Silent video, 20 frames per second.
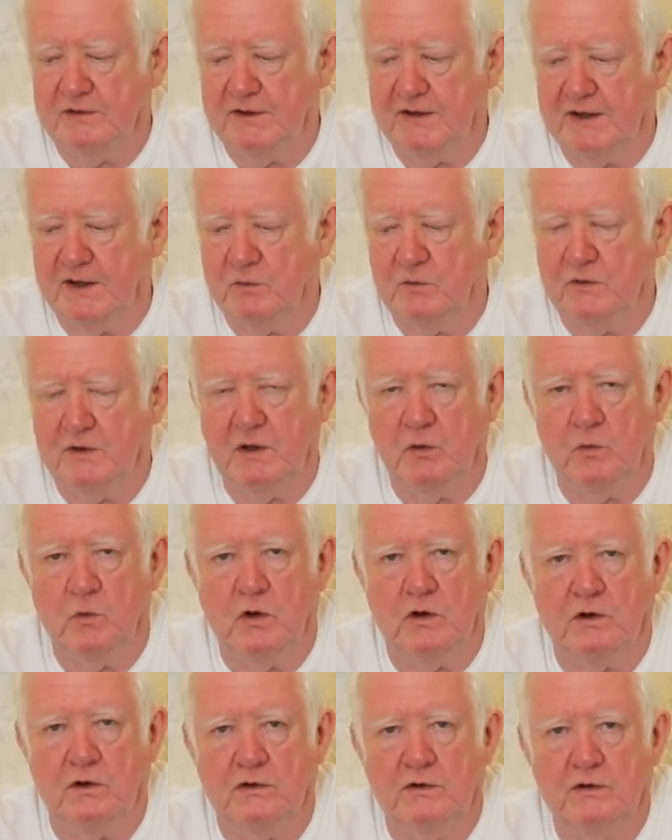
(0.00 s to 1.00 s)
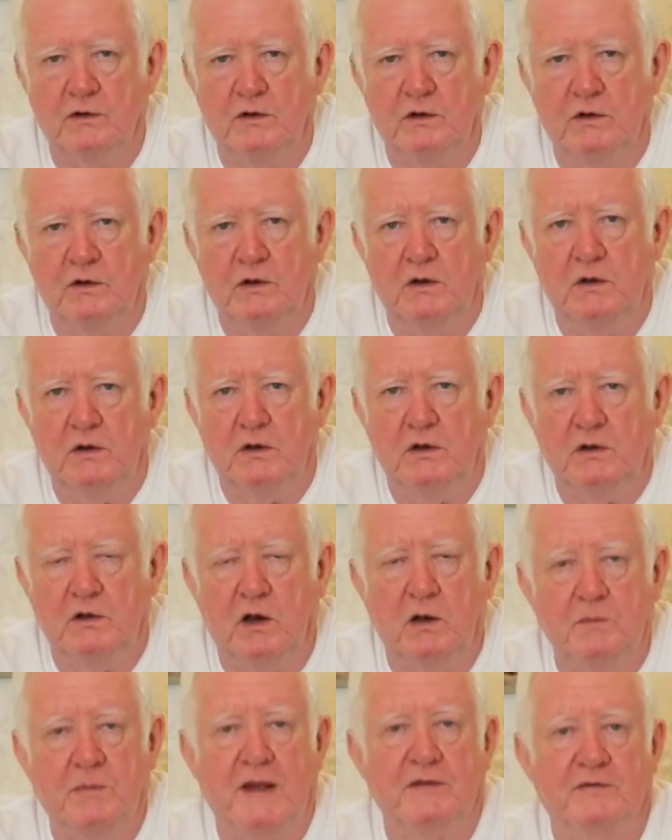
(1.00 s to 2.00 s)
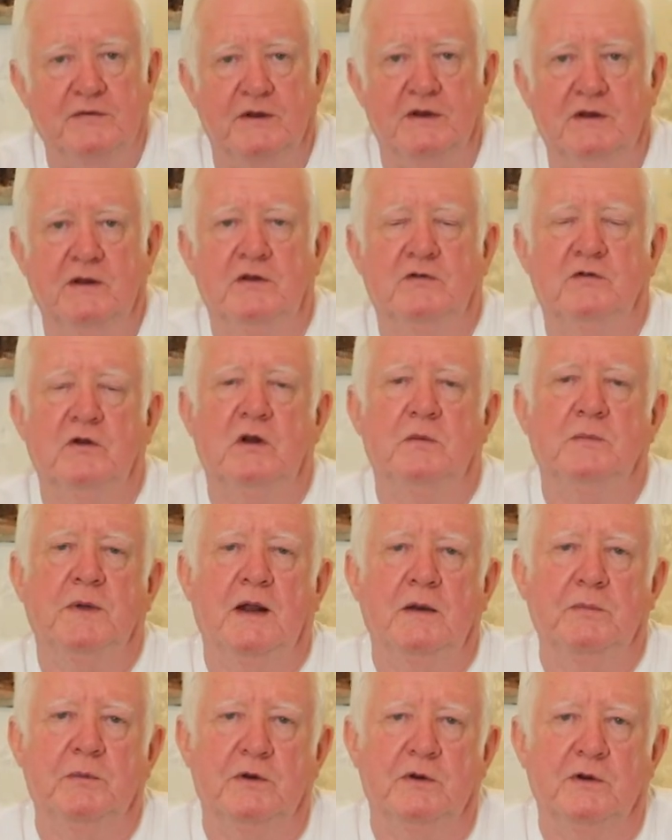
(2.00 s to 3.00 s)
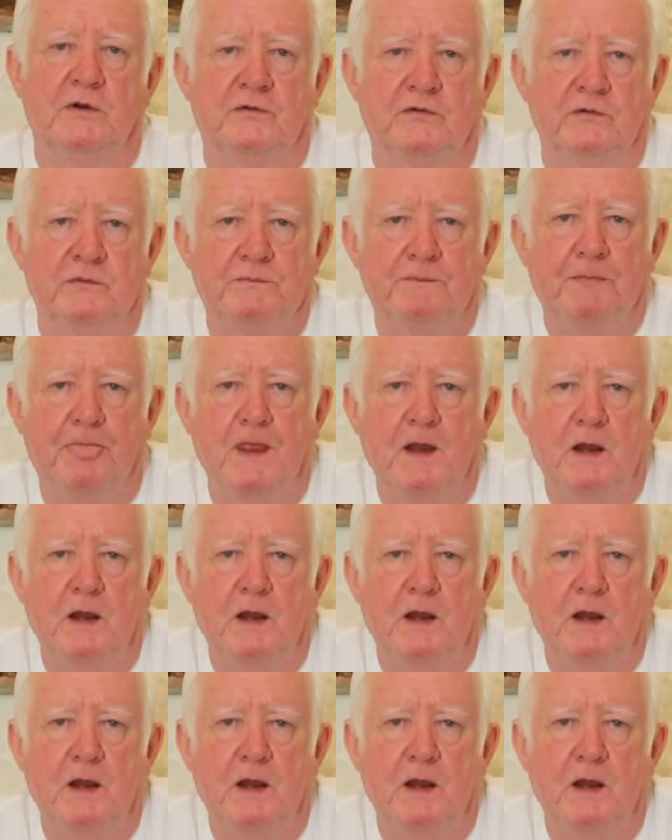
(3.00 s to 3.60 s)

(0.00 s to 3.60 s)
They get what they want. Not a bad thing. It's not a bad person.